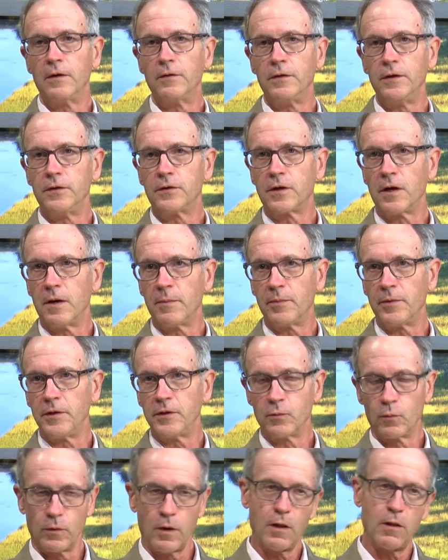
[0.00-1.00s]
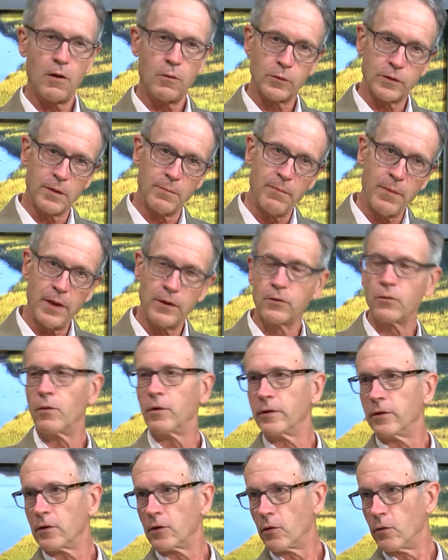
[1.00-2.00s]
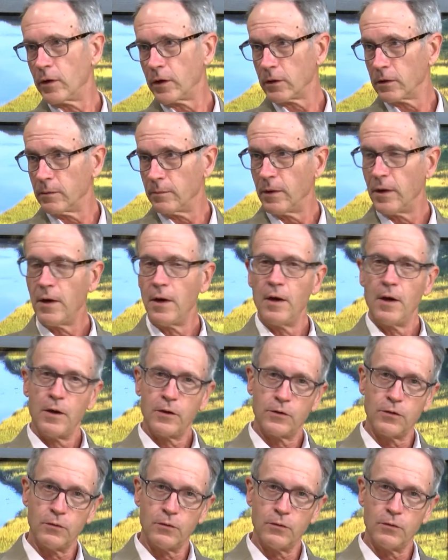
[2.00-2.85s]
these companies, along with the mentoring, the curriculum, mm -hmm.